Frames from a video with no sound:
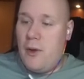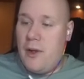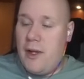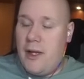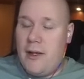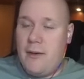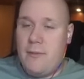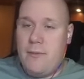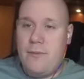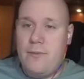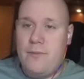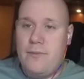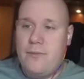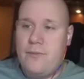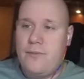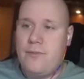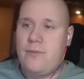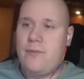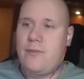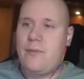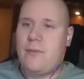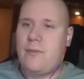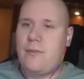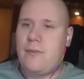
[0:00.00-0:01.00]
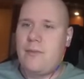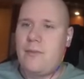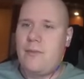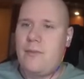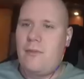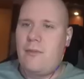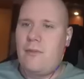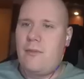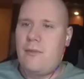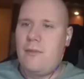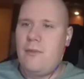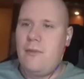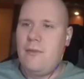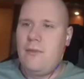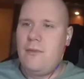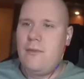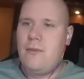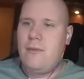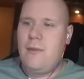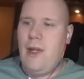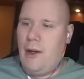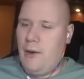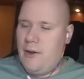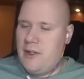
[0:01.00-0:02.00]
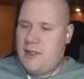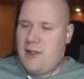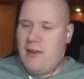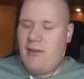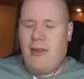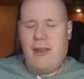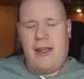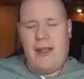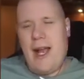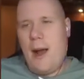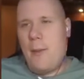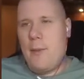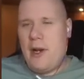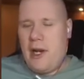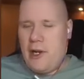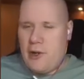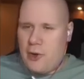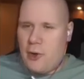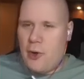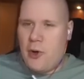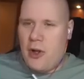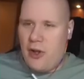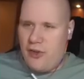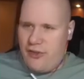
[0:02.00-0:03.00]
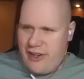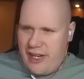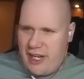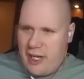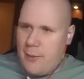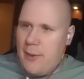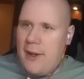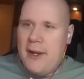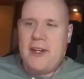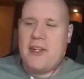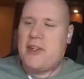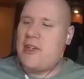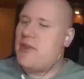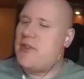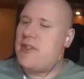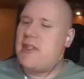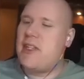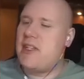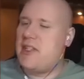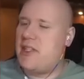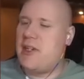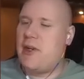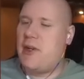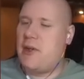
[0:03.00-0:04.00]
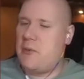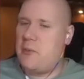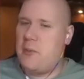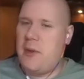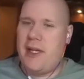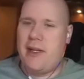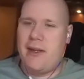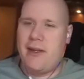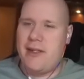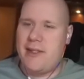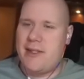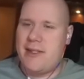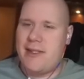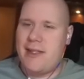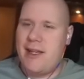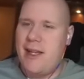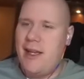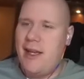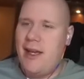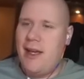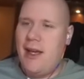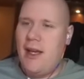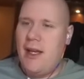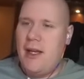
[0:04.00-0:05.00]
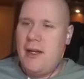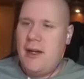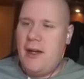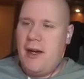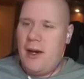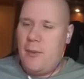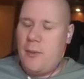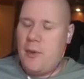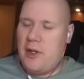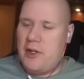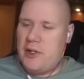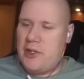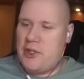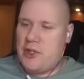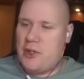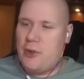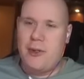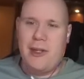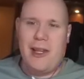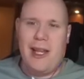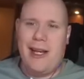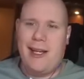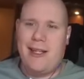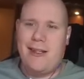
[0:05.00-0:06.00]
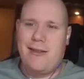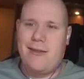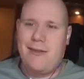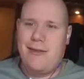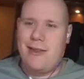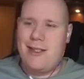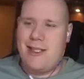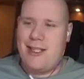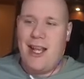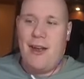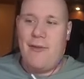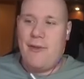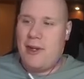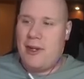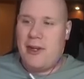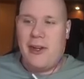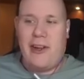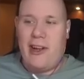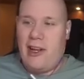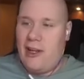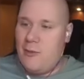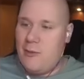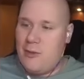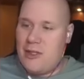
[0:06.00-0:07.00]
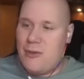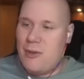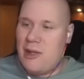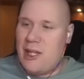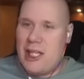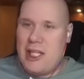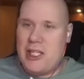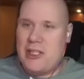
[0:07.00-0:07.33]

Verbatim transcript: in. Now here's the thing, I'm gonna turn off animations this turn because I'm gonna shoot like seven times with each